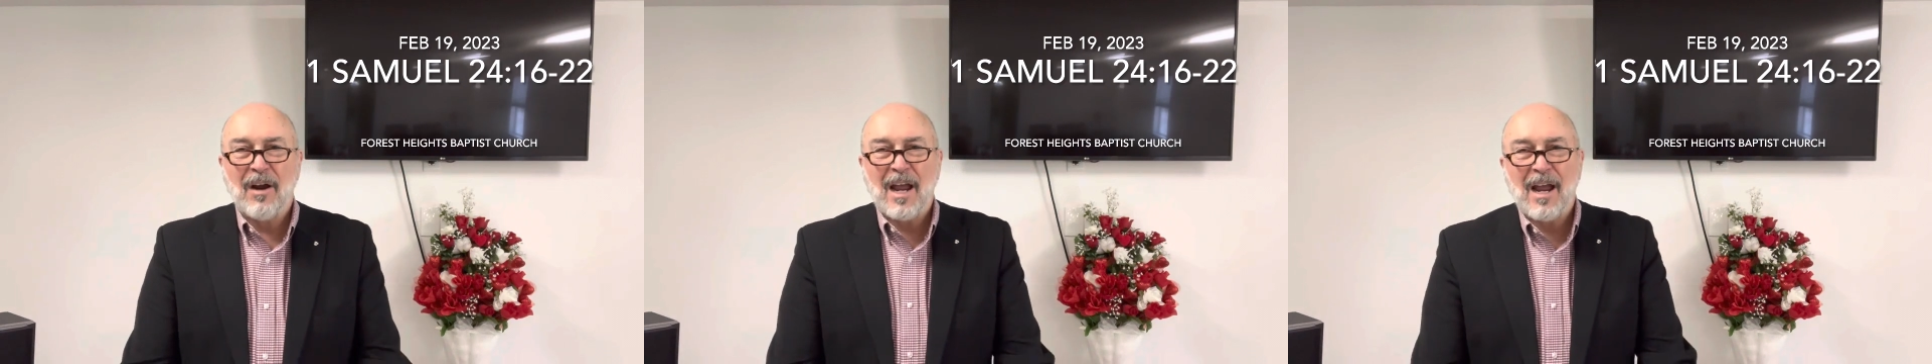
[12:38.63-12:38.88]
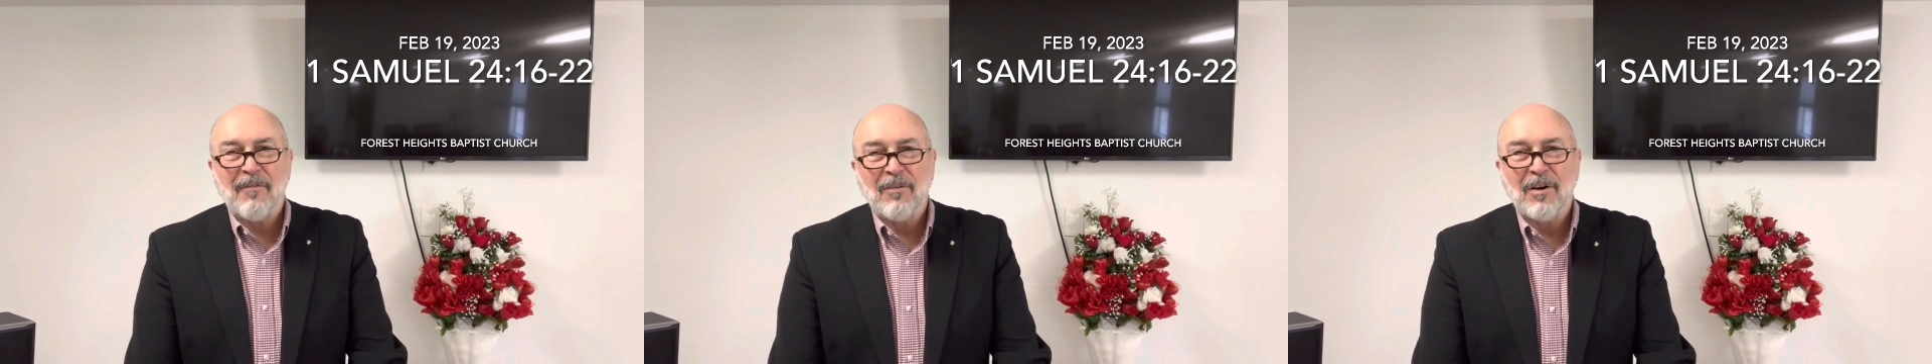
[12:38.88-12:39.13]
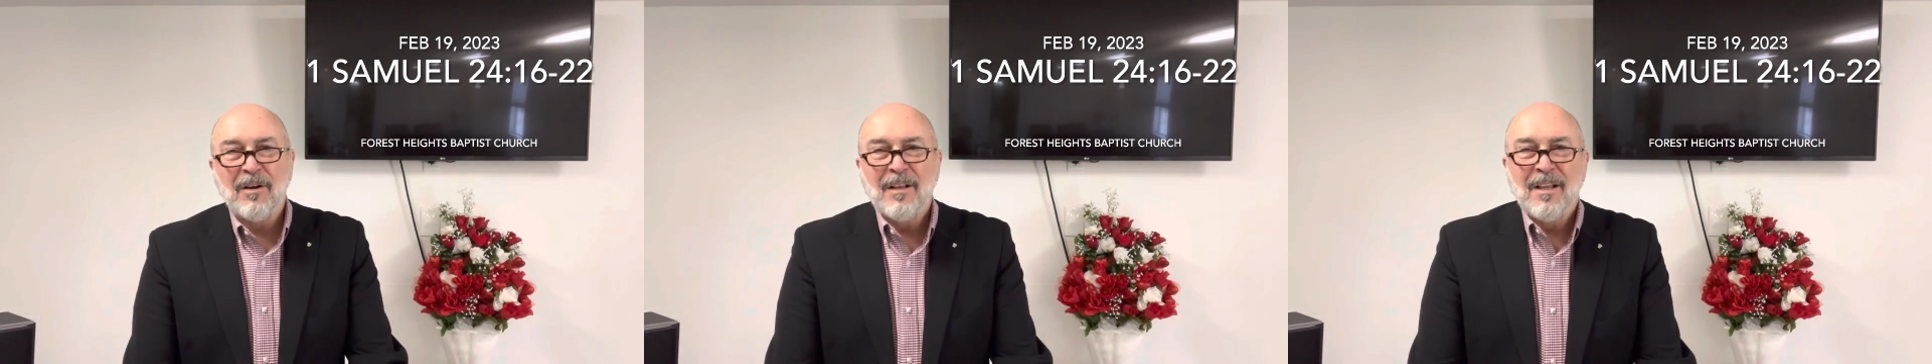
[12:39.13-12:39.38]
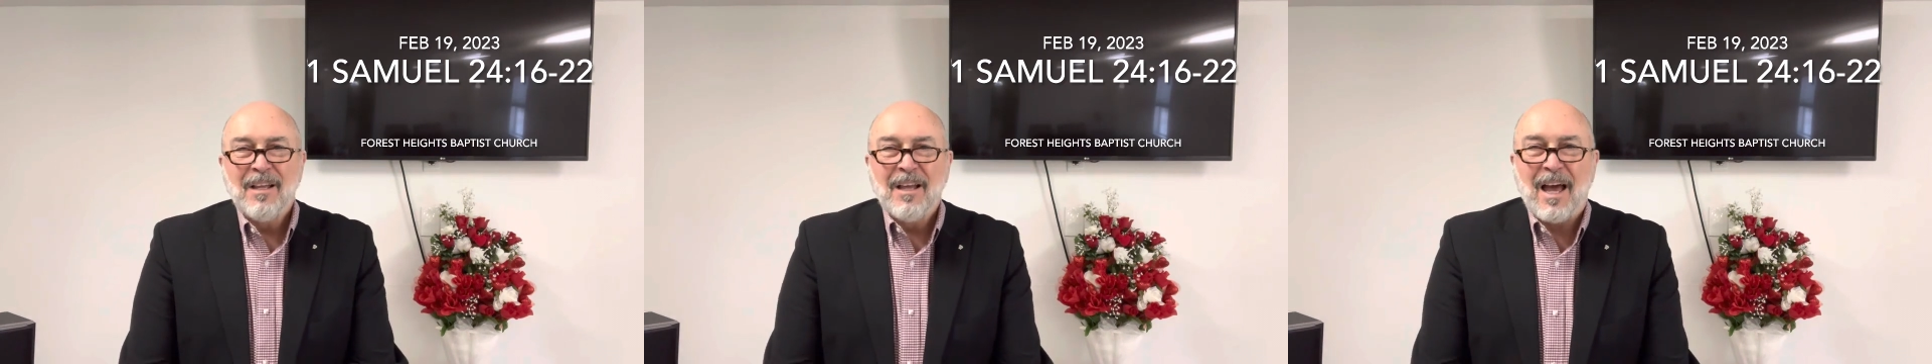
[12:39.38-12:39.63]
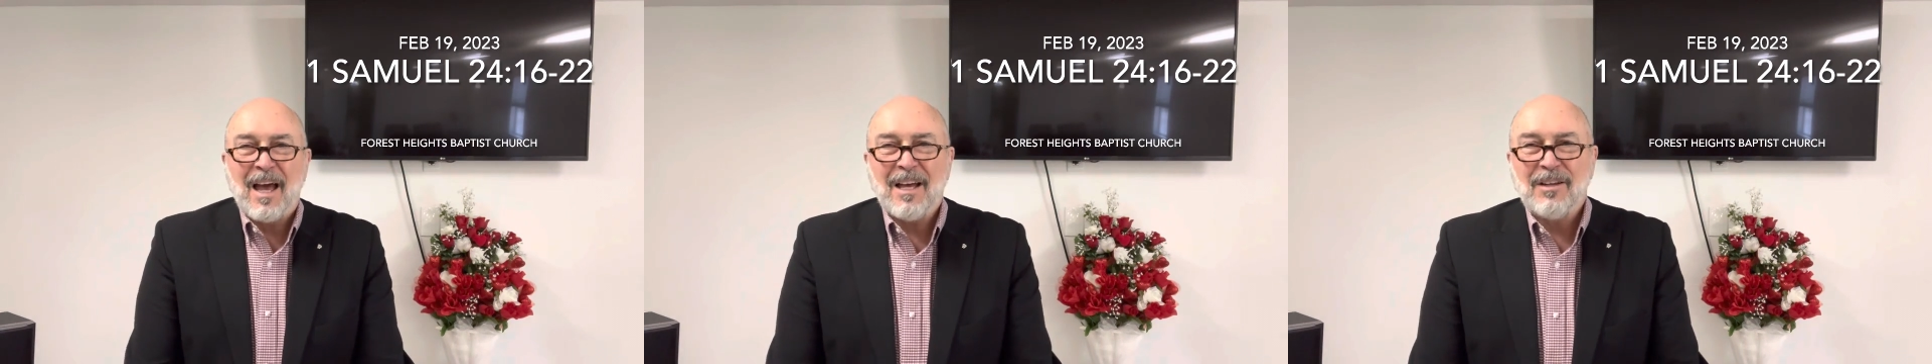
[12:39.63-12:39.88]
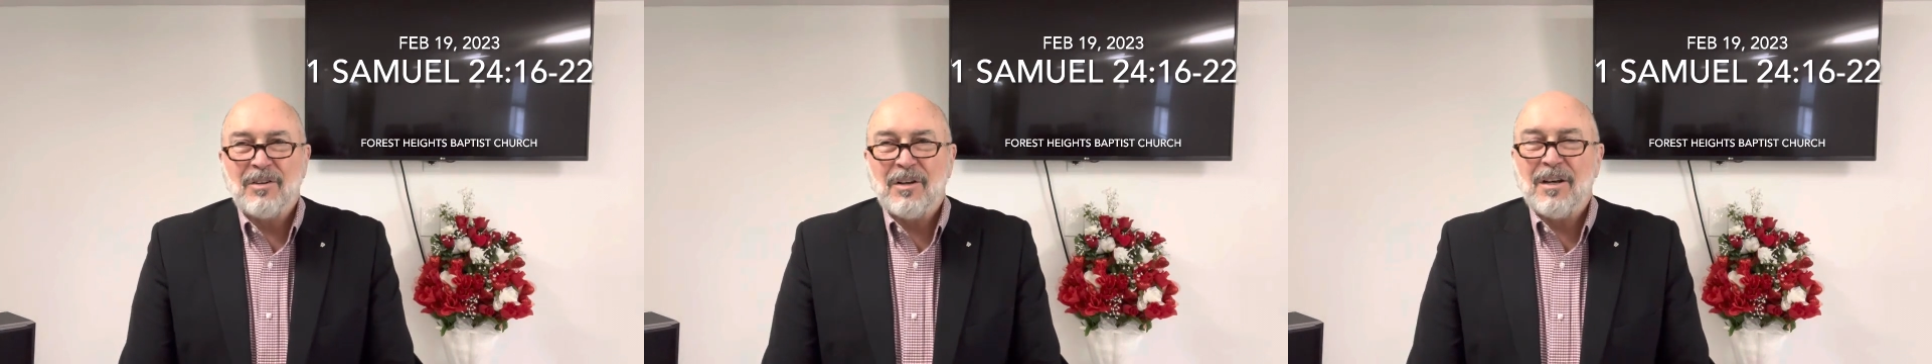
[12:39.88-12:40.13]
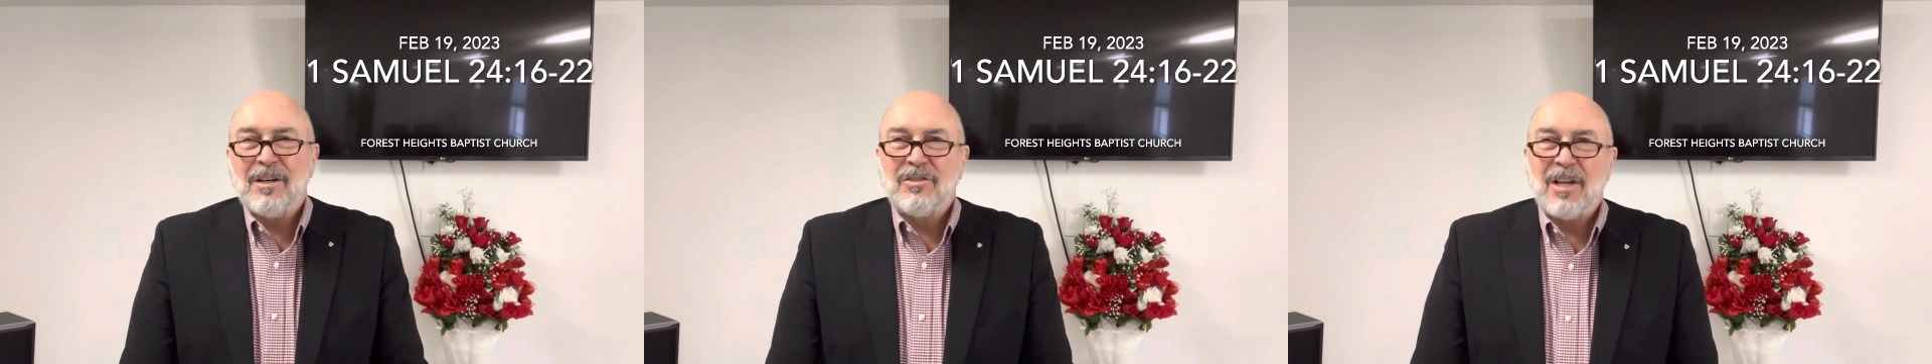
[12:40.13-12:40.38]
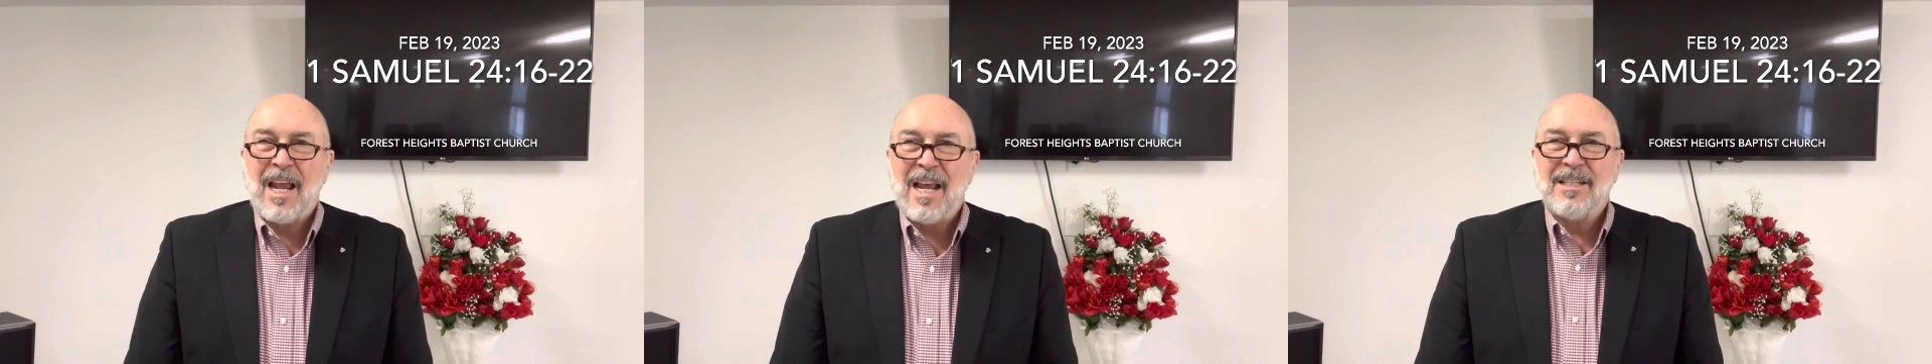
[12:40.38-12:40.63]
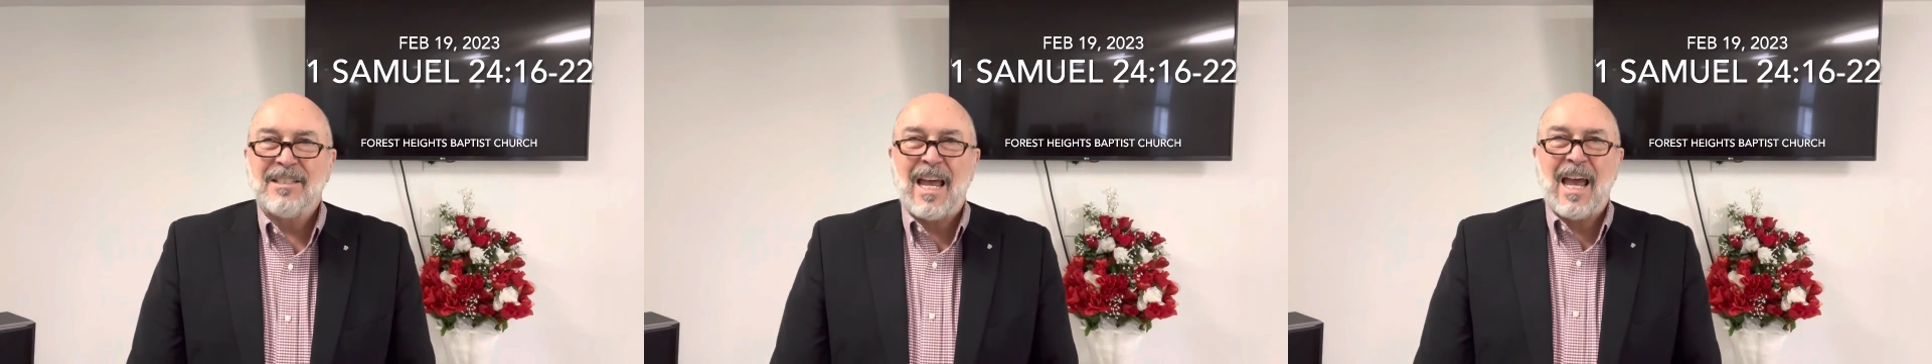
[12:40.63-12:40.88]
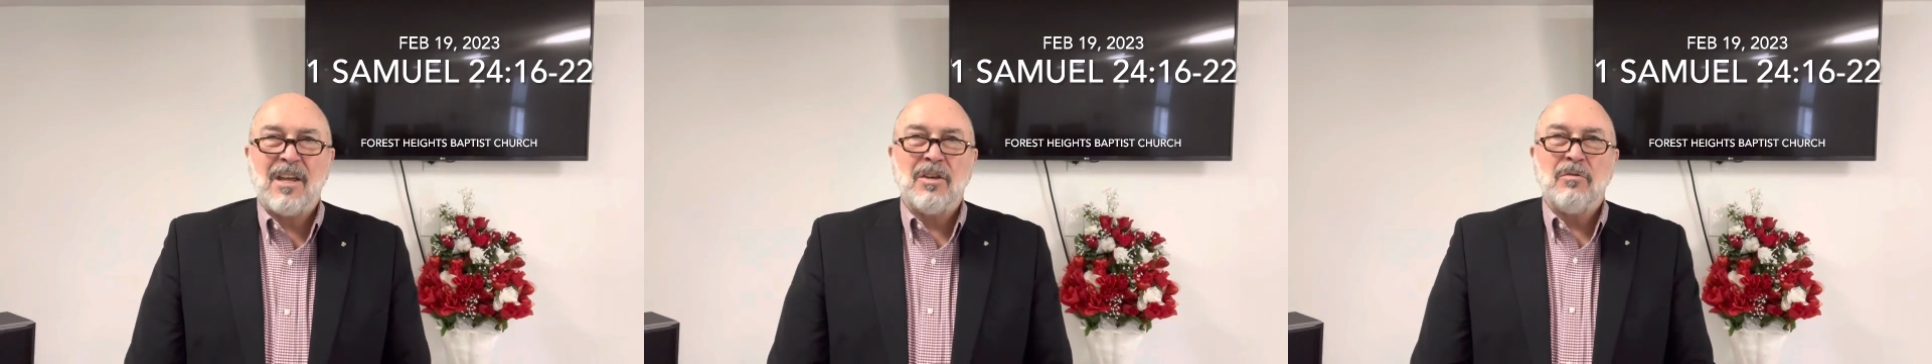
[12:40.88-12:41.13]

ever uh, change that.